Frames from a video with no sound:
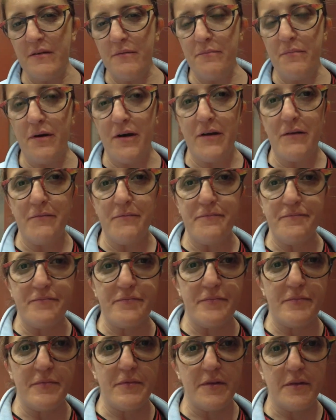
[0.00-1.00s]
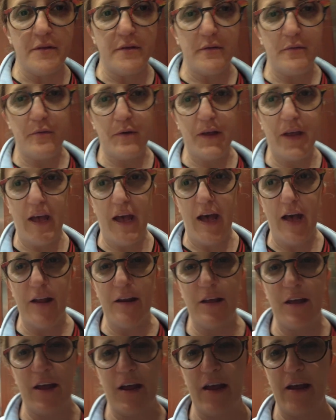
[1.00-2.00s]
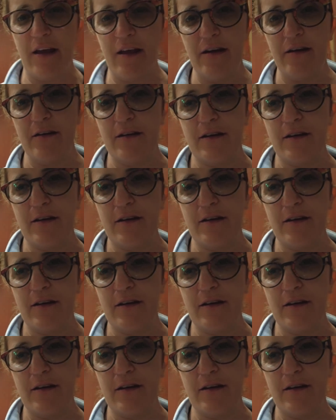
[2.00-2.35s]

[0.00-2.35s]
But we had a